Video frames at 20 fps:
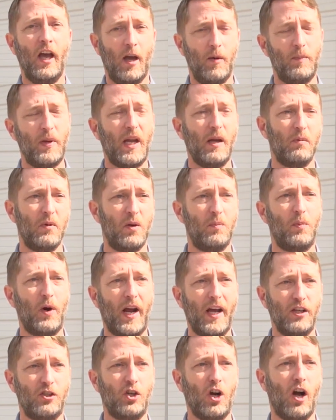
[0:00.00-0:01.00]
and be able to
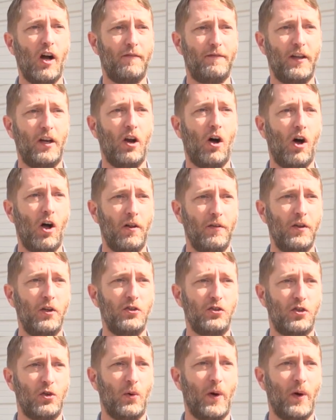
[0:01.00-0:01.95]
branch off in all those